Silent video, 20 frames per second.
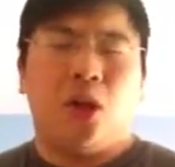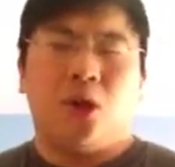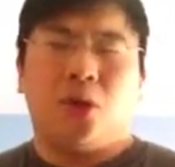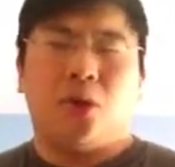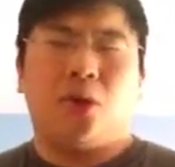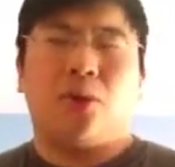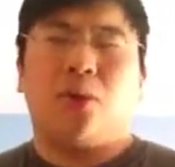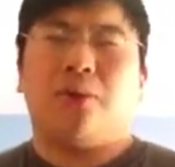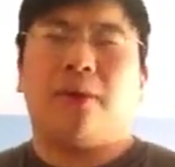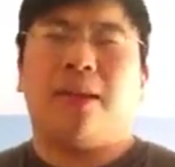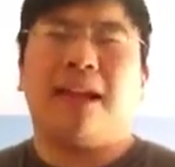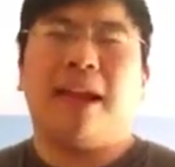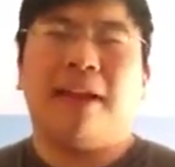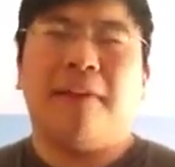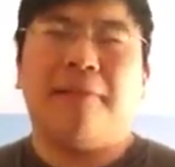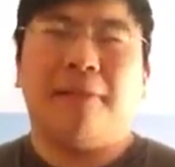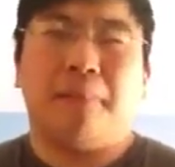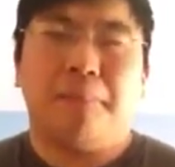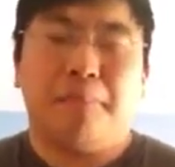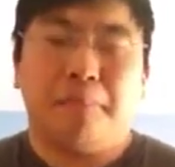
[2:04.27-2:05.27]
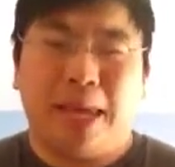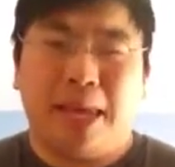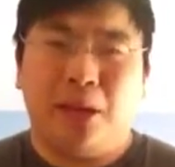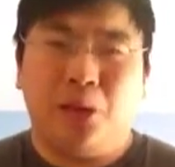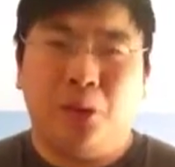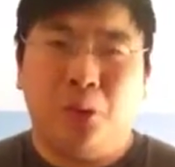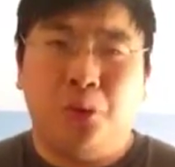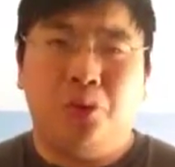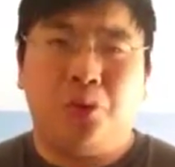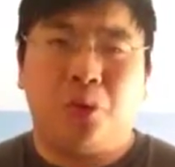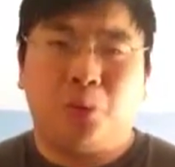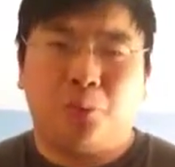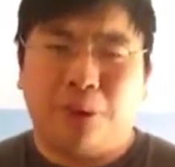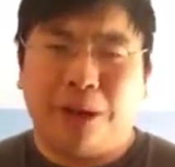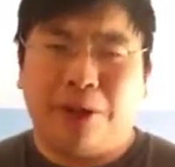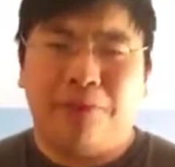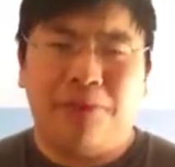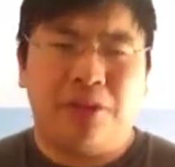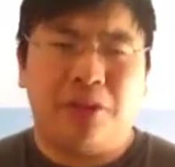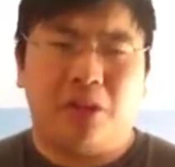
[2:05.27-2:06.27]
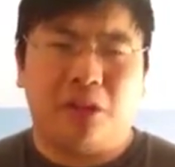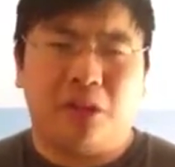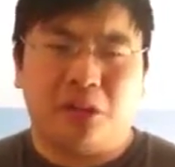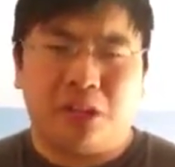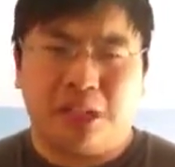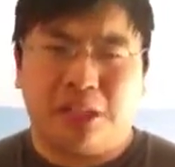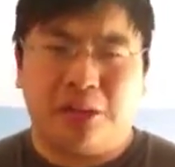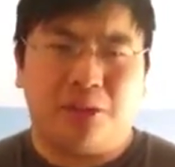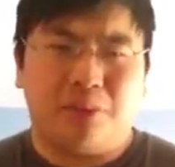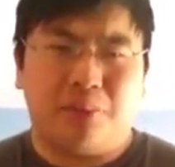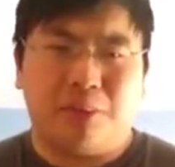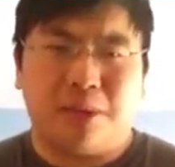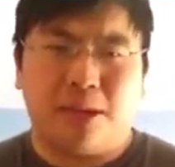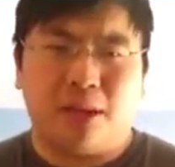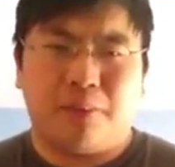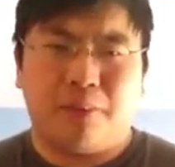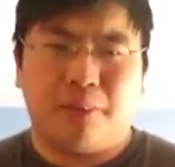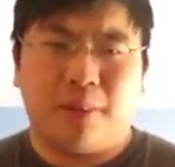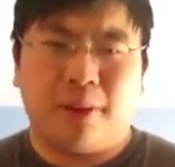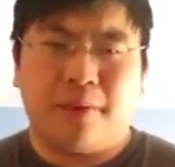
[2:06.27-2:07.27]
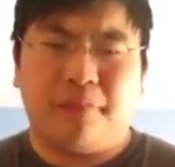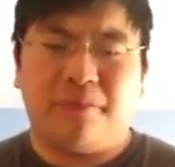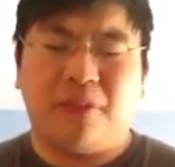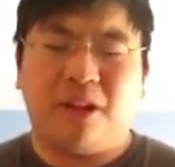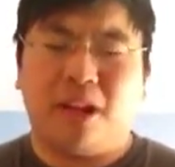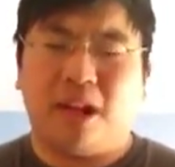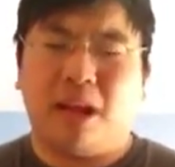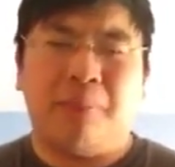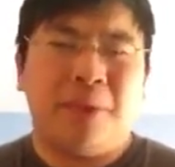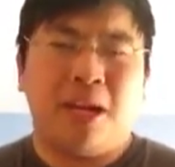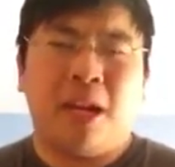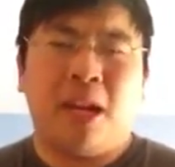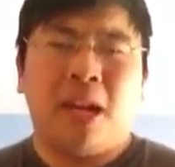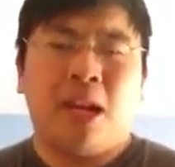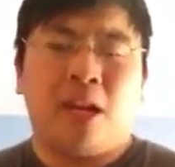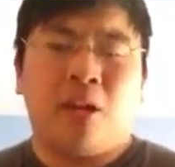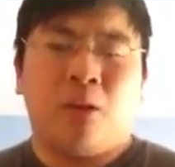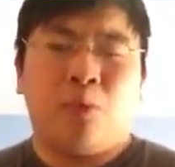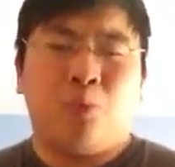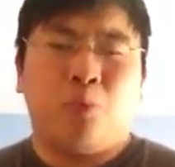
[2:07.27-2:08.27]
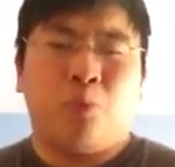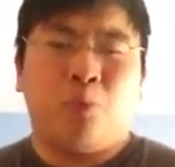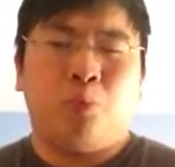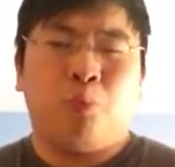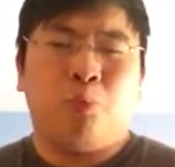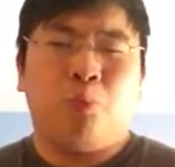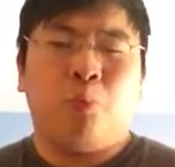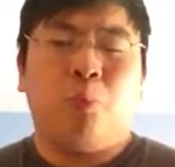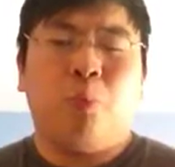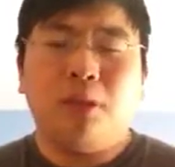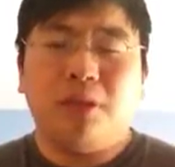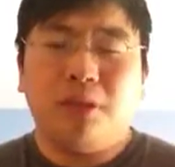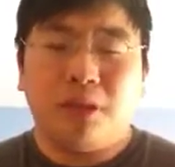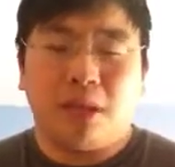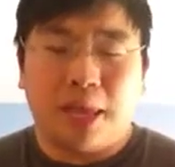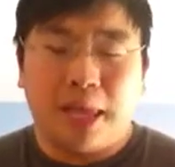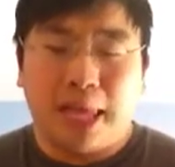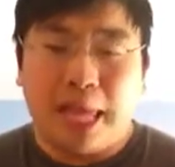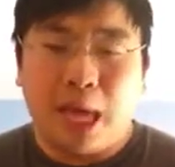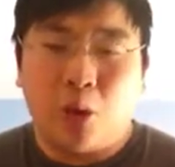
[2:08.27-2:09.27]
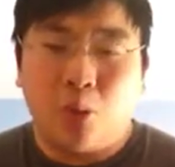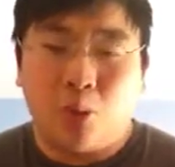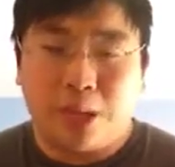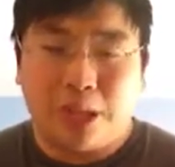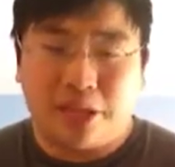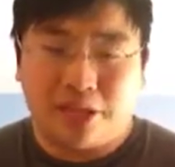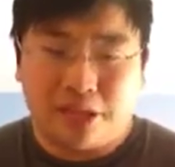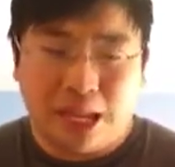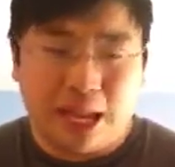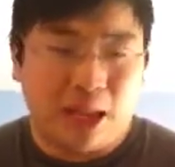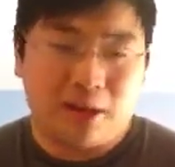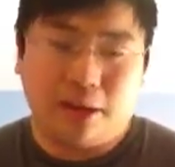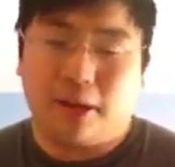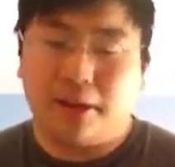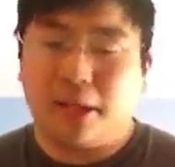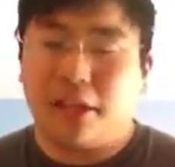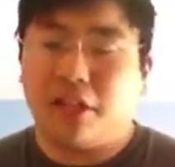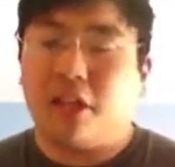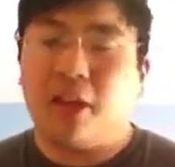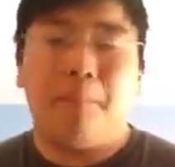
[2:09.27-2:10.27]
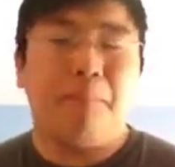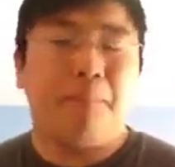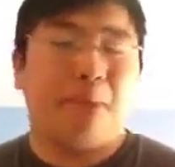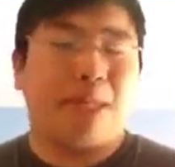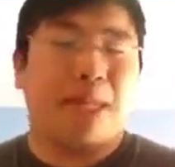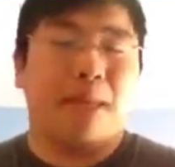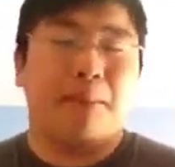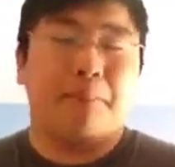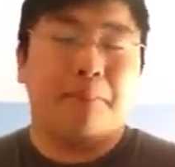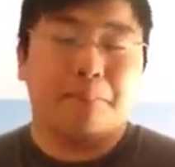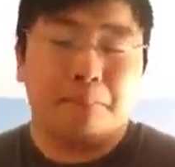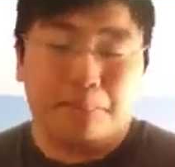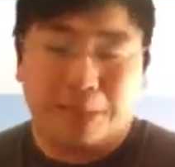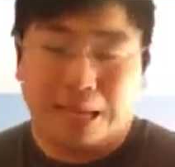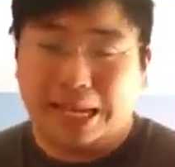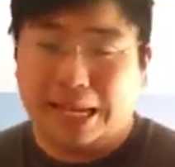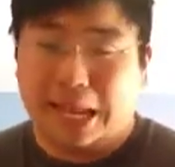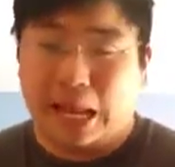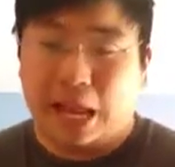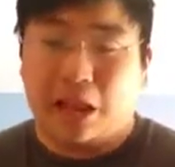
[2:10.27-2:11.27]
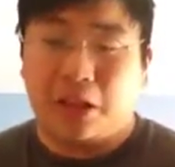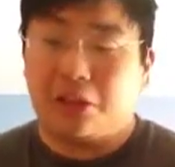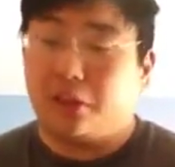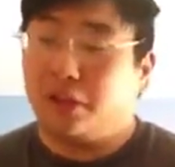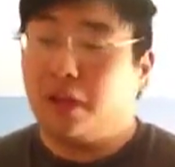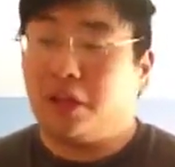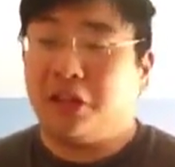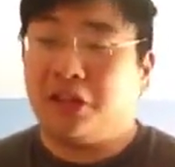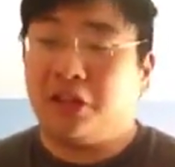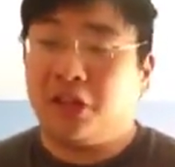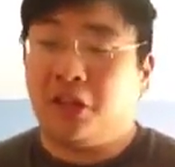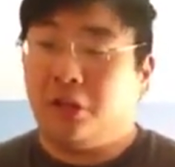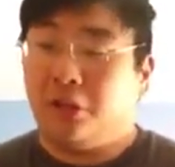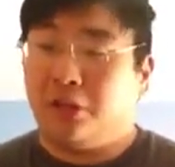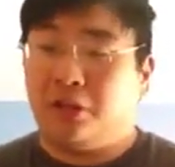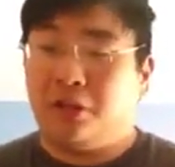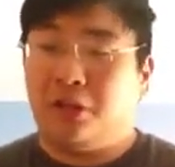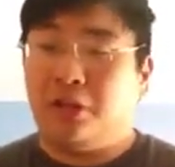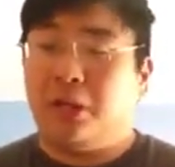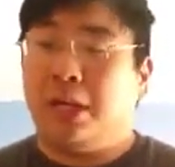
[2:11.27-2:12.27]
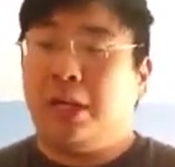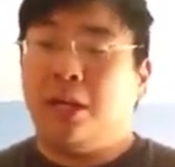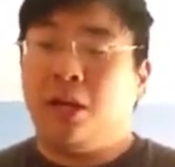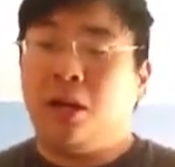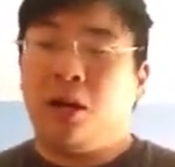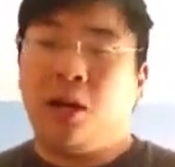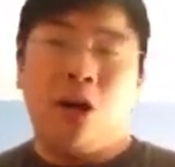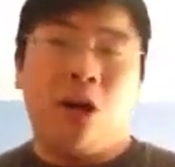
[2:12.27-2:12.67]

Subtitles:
They have the Bengals, the Ravens, the Steelers making the playoffs. Like, I mean, what the hell is that? Like, that's complete BS. Like, seriously.